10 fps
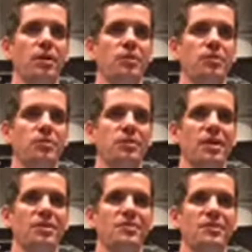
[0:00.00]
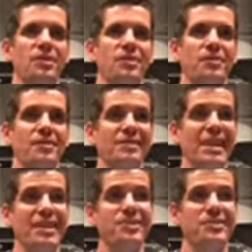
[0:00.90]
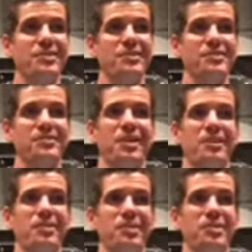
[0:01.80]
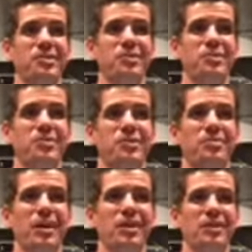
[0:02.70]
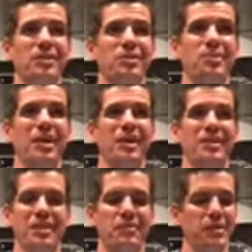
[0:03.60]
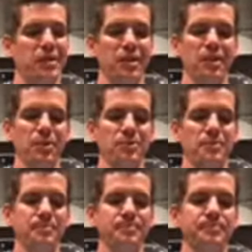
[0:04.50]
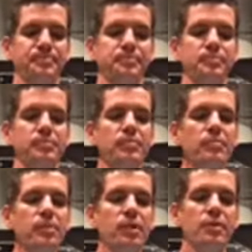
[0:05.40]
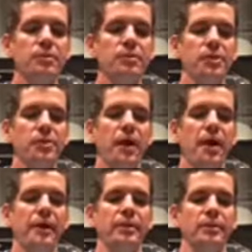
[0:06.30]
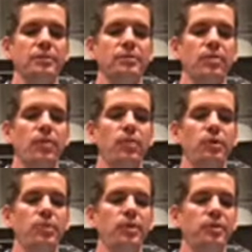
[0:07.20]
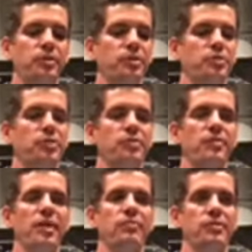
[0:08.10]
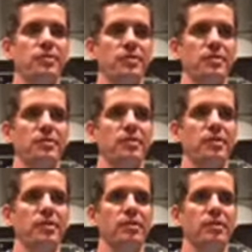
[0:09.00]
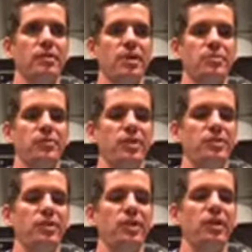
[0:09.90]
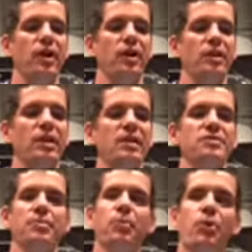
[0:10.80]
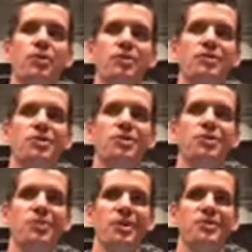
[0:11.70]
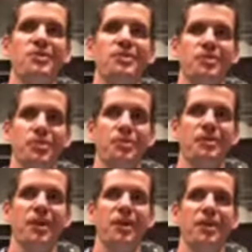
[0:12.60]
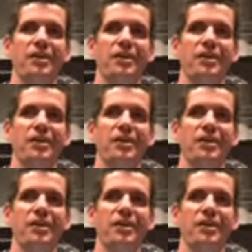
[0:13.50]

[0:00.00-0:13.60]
those things that are dangerous to not only your soul, but your body and your mind and everything else. So, what did we learn in those first five verses? The observation there it is important to treasure the Word of God.